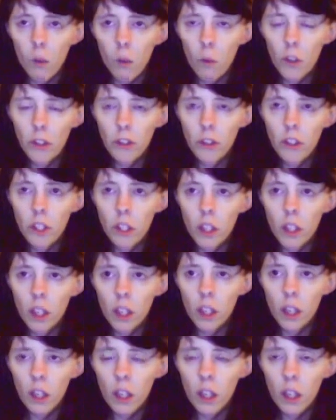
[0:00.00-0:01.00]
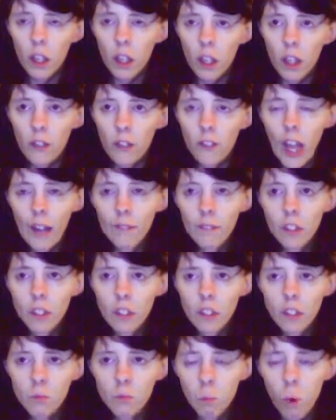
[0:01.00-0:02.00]
which, if you
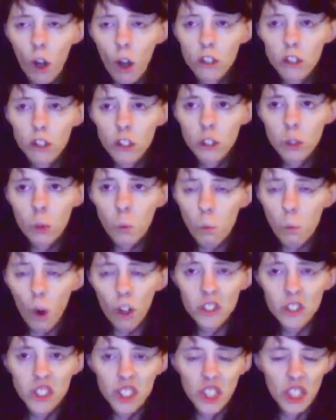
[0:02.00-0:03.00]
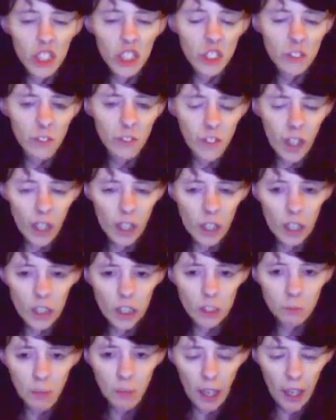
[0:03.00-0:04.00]
haven't watched, watch. It's funny.
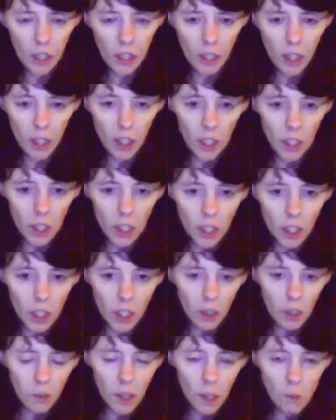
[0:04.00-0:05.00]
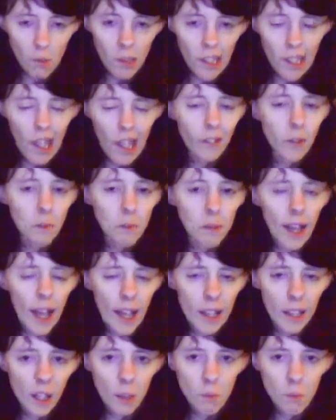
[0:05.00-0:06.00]
It's about there being another
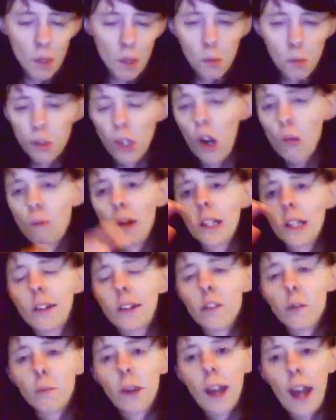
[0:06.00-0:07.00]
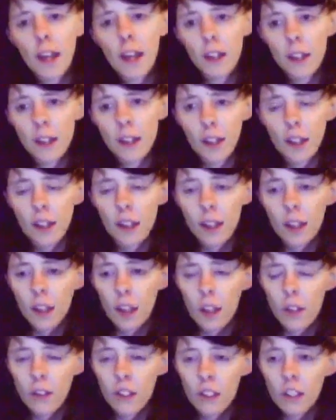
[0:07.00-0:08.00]
planet. People know about this other planet,
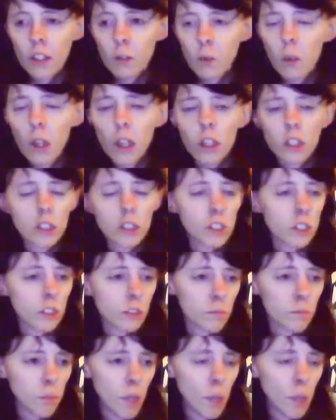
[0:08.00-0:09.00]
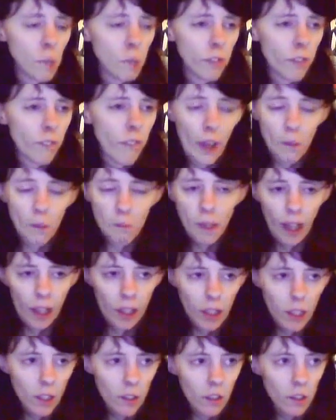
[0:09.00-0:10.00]
and they're one of the people from that
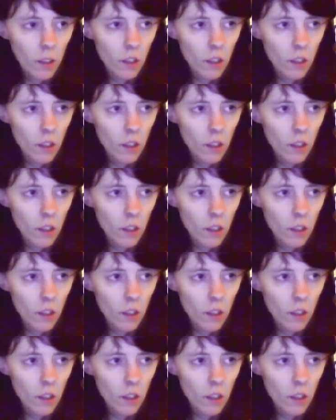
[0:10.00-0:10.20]
planet